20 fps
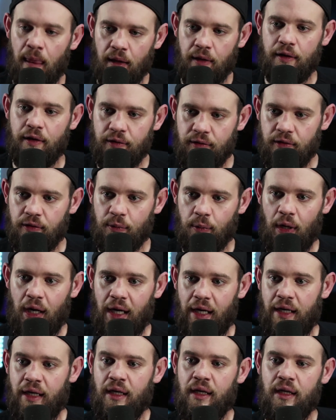This is
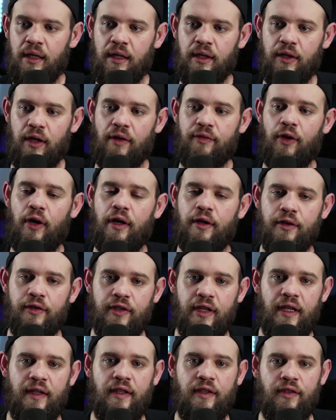why. You have to
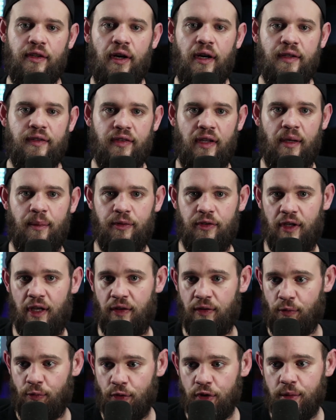understand these concepts
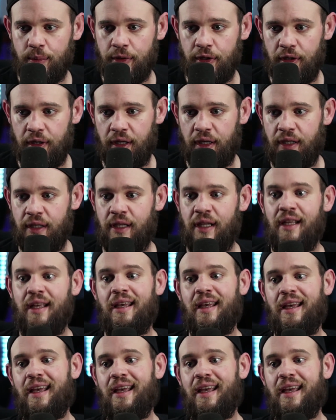and the room you're in